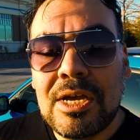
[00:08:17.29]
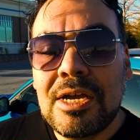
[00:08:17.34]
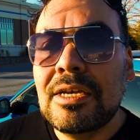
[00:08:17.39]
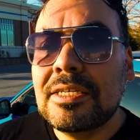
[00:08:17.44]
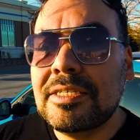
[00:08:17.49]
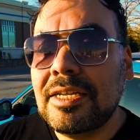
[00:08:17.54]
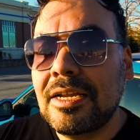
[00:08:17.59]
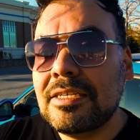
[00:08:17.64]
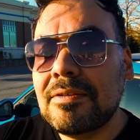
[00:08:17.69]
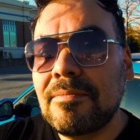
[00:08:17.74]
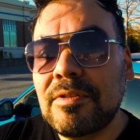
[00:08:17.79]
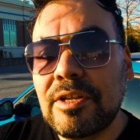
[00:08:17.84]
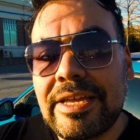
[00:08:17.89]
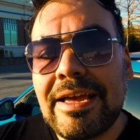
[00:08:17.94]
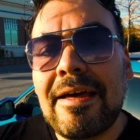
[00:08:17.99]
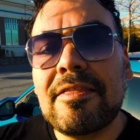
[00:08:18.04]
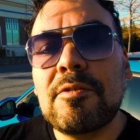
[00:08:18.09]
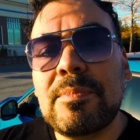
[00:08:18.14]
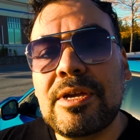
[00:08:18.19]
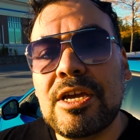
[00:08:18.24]
So that's something you
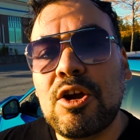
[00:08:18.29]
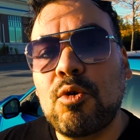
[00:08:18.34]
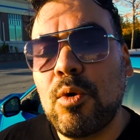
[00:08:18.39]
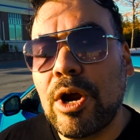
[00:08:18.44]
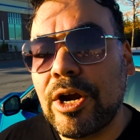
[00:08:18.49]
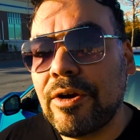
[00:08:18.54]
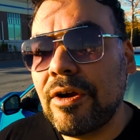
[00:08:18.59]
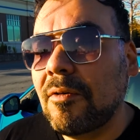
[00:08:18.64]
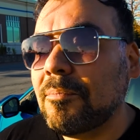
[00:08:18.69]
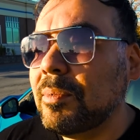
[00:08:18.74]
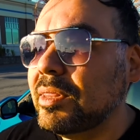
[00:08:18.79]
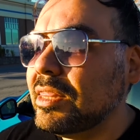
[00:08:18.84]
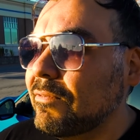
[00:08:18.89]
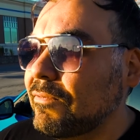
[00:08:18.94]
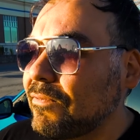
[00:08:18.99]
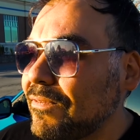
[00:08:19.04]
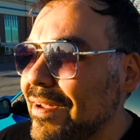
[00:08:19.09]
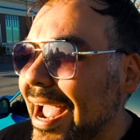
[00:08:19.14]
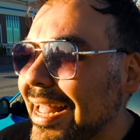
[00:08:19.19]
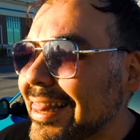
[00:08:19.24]
have to be aware of. But the
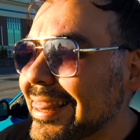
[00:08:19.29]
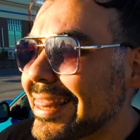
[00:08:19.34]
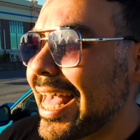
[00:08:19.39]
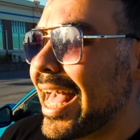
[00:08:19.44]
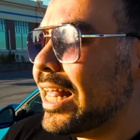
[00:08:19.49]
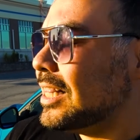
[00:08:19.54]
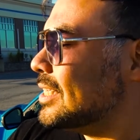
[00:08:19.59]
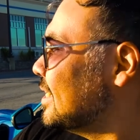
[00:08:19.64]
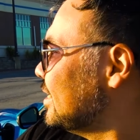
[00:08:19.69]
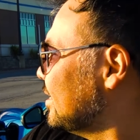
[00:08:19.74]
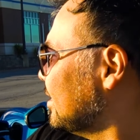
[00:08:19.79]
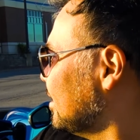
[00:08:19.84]
fact that